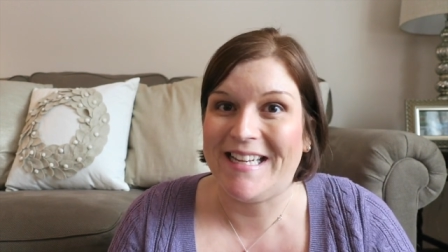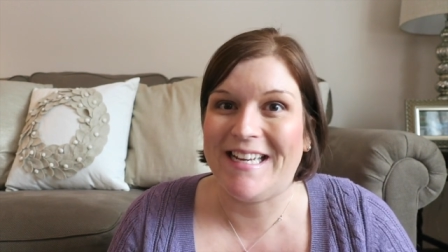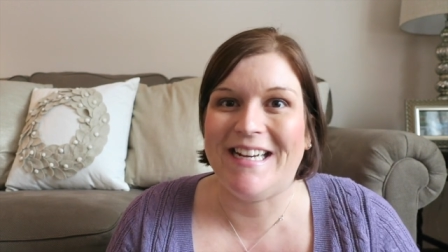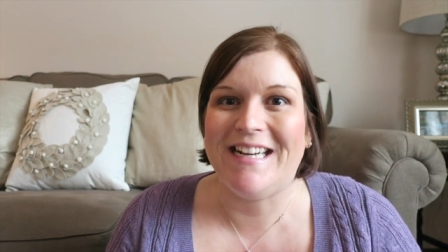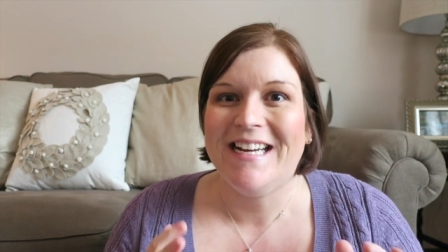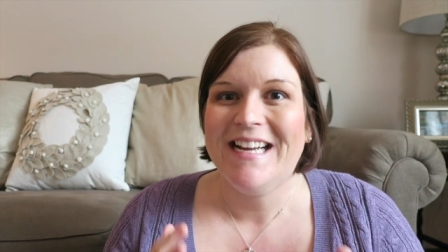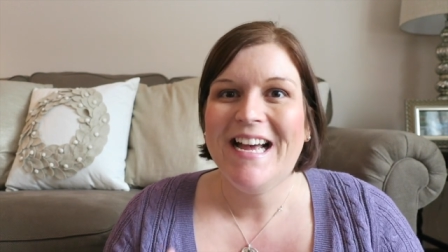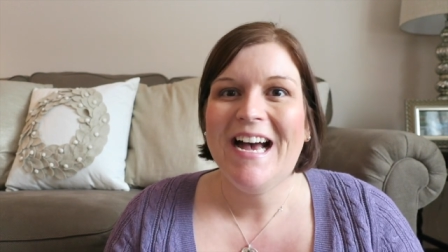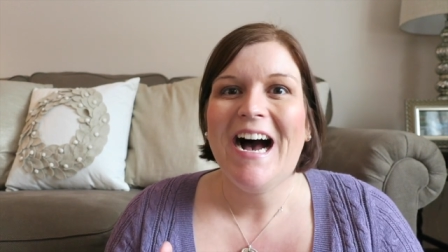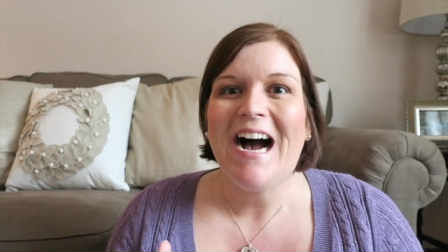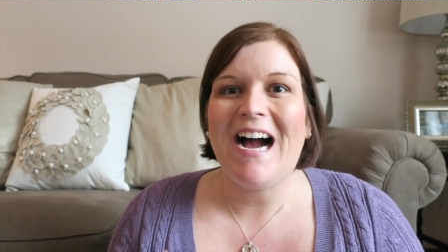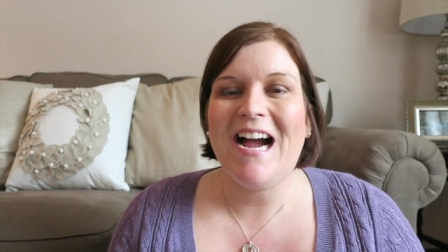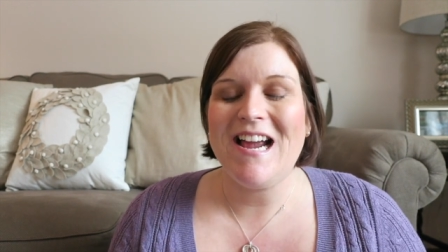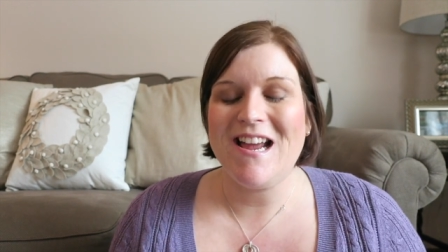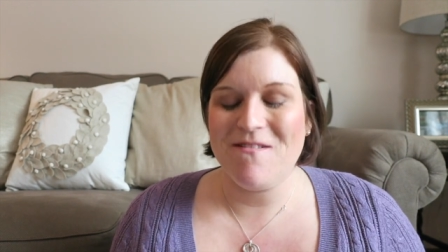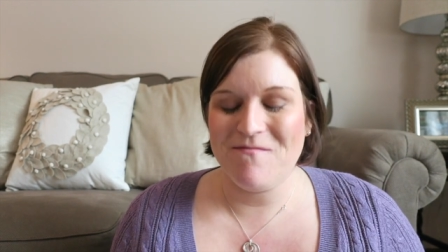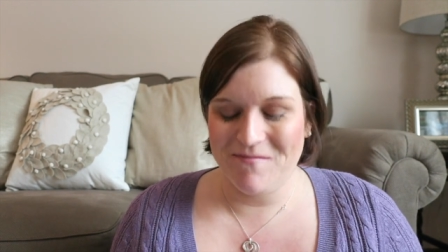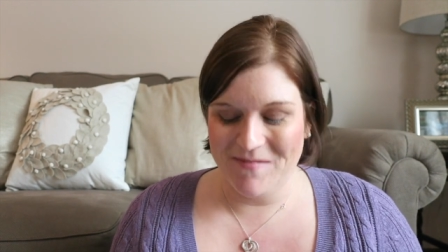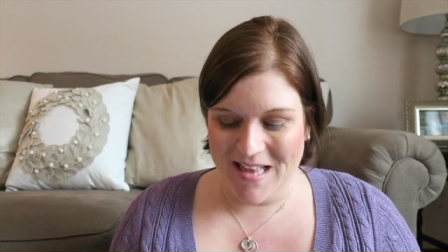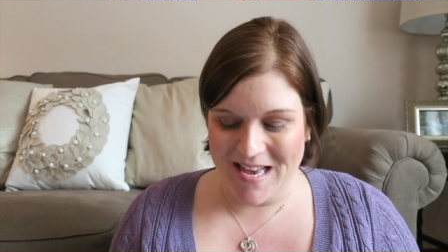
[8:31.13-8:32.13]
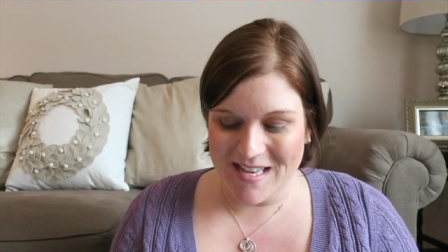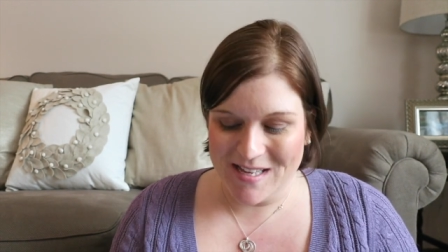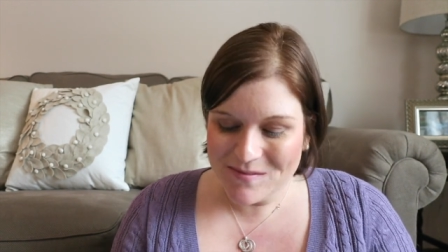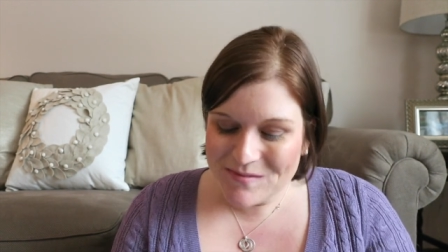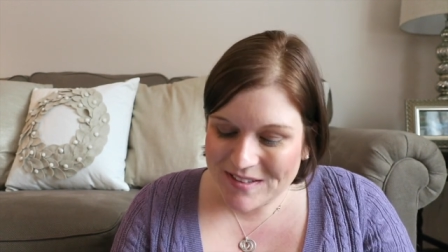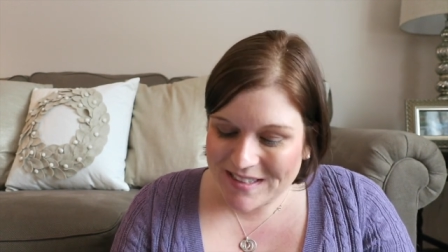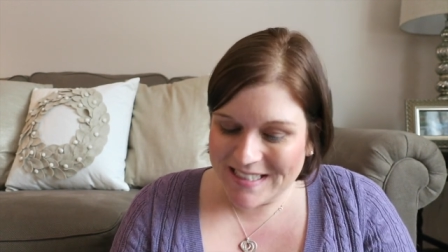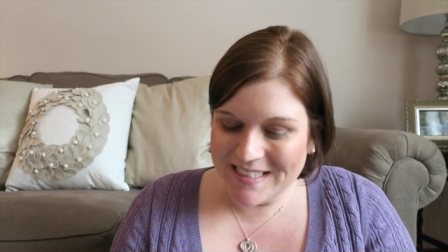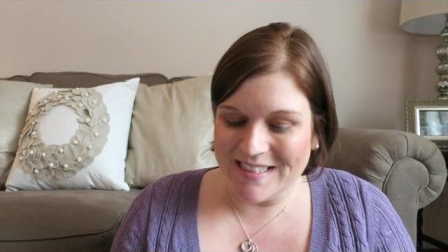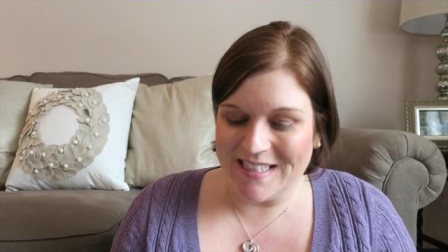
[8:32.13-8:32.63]
I am like
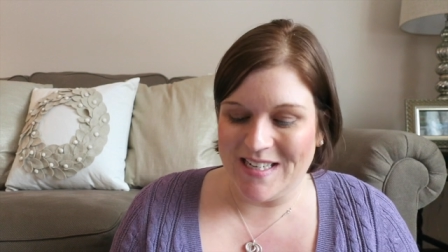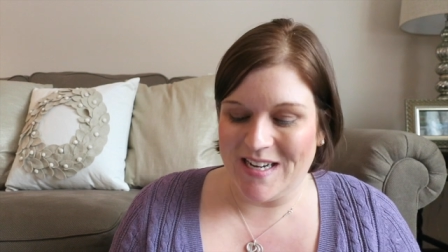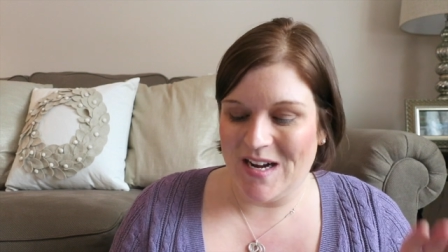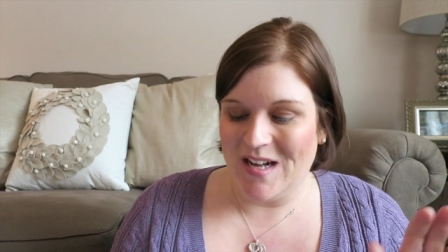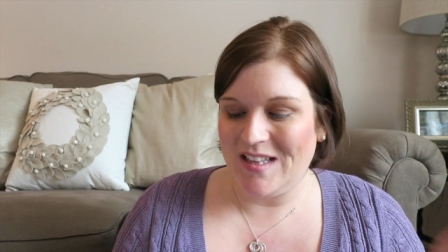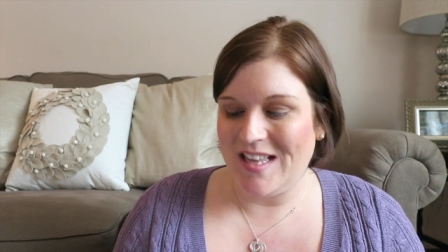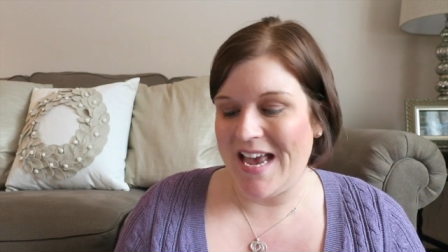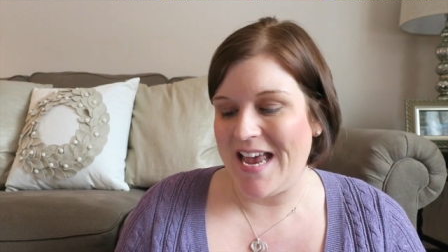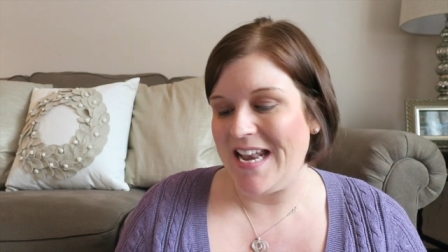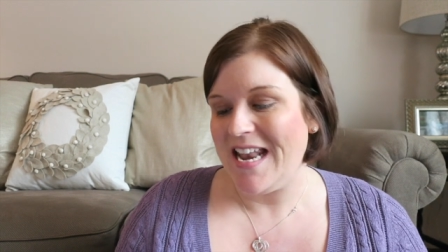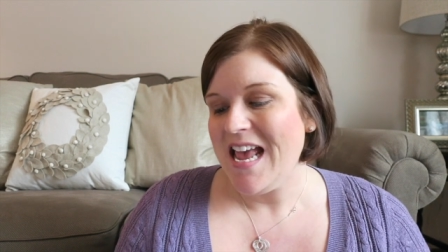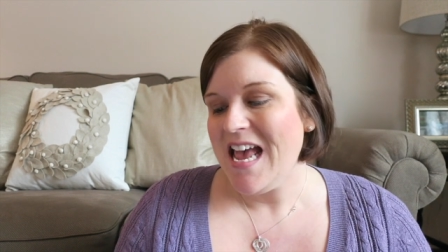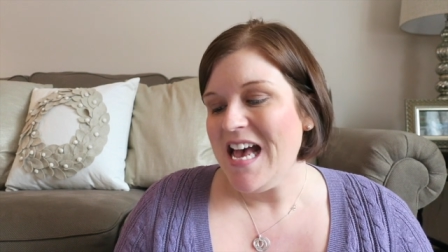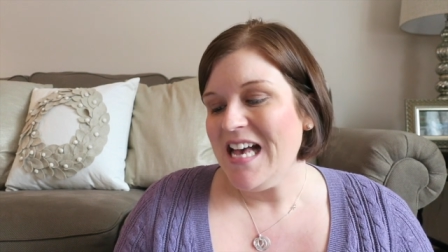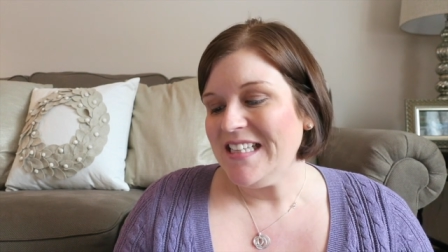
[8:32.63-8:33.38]
completely all in.